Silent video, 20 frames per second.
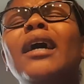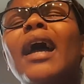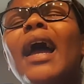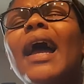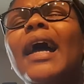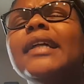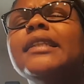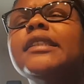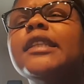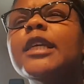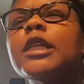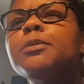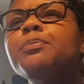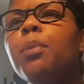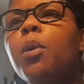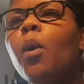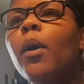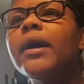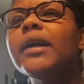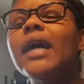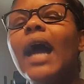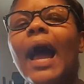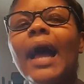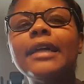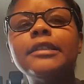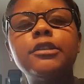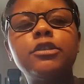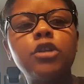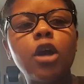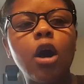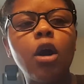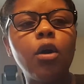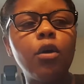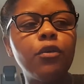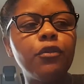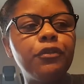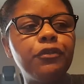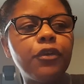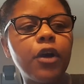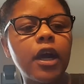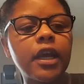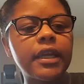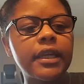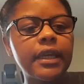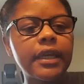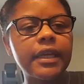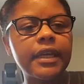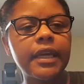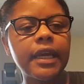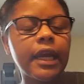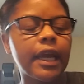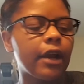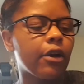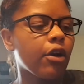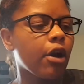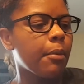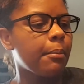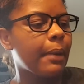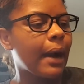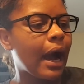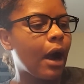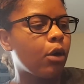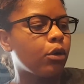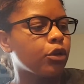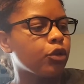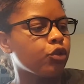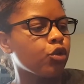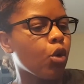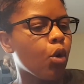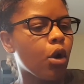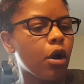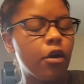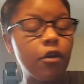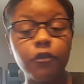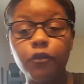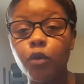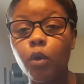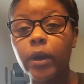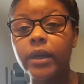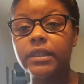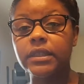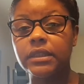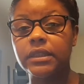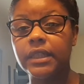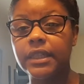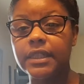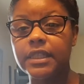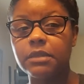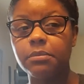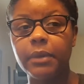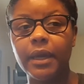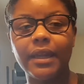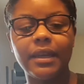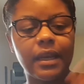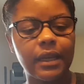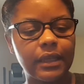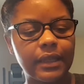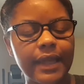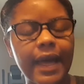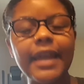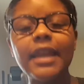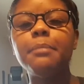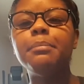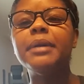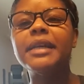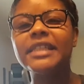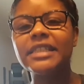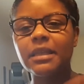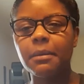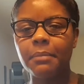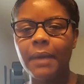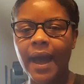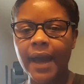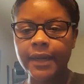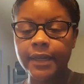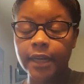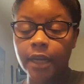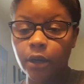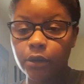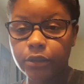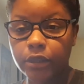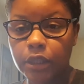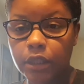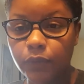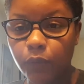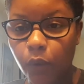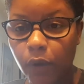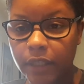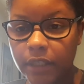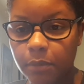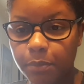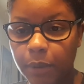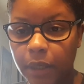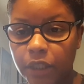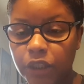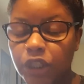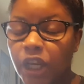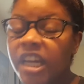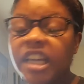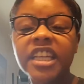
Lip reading: At this point, I don't fucking care about your voice, D. Smith. Let it be somebody else's voice, bitch.